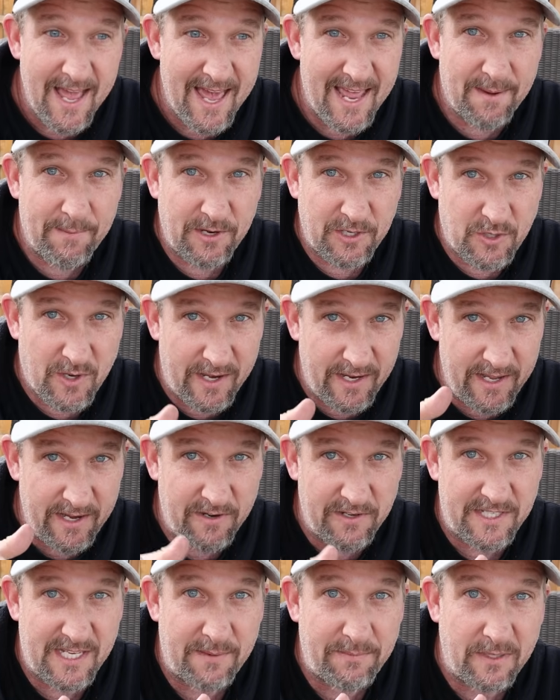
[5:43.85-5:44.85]
And I'm going to try to
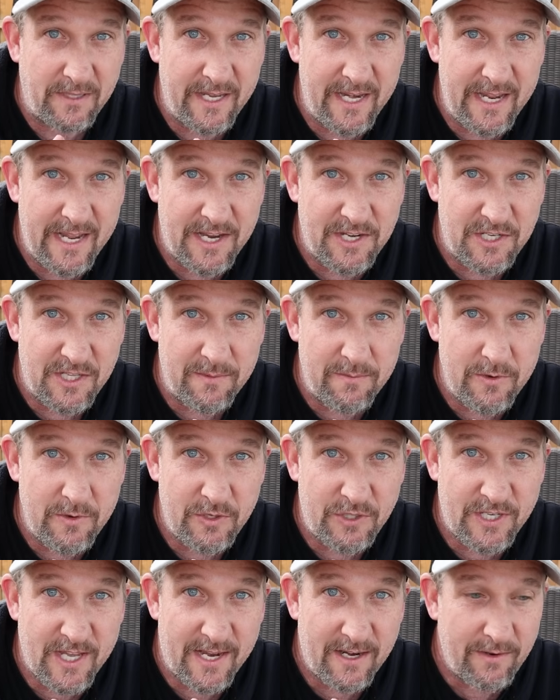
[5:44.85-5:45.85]
intercept the leading edge of the
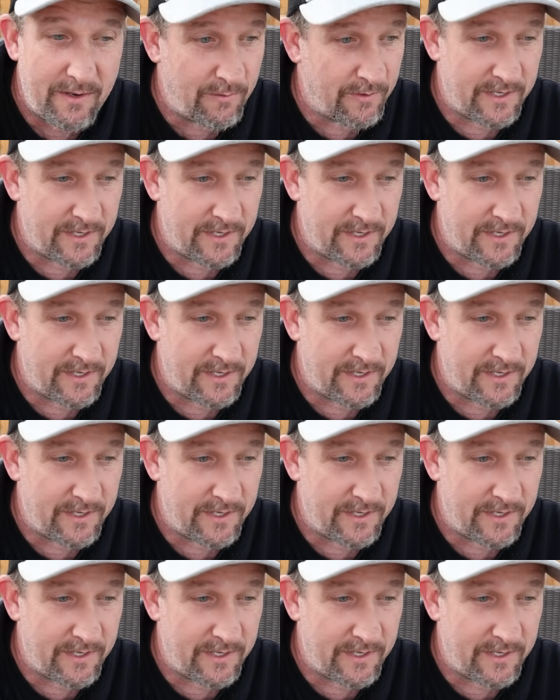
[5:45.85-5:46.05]
moon shadow,